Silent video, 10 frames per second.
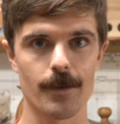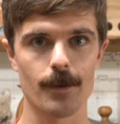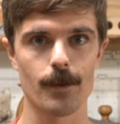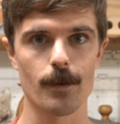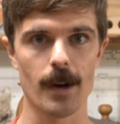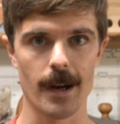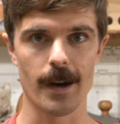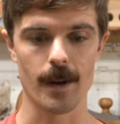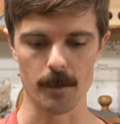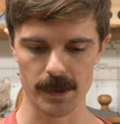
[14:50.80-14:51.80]
you
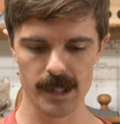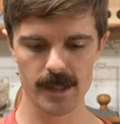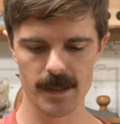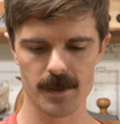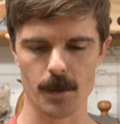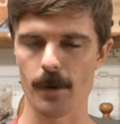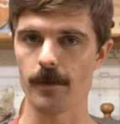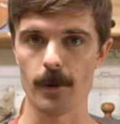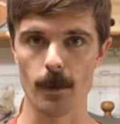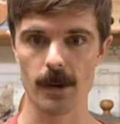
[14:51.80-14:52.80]
completed this or
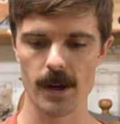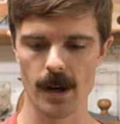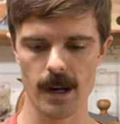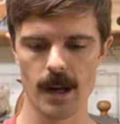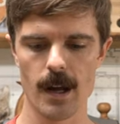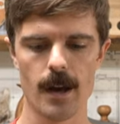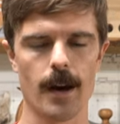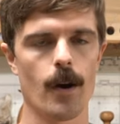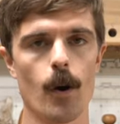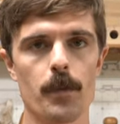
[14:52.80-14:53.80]
if you're working on it.
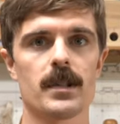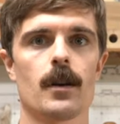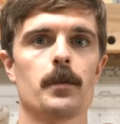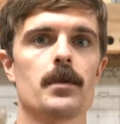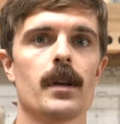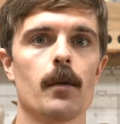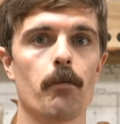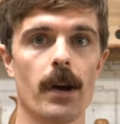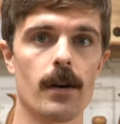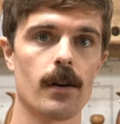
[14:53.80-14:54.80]
I hope this helps you
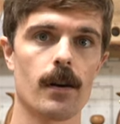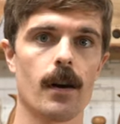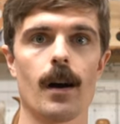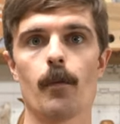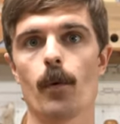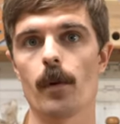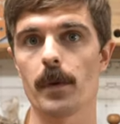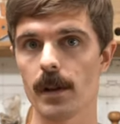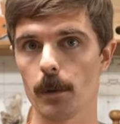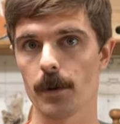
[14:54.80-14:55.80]
get better, more
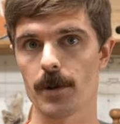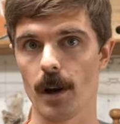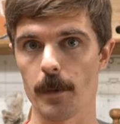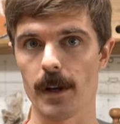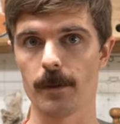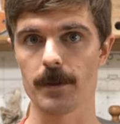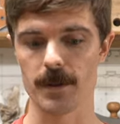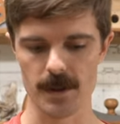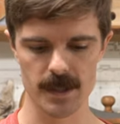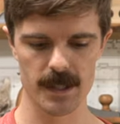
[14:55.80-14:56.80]
repeatable sharpening
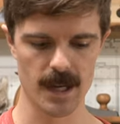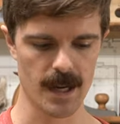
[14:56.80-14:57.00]
results.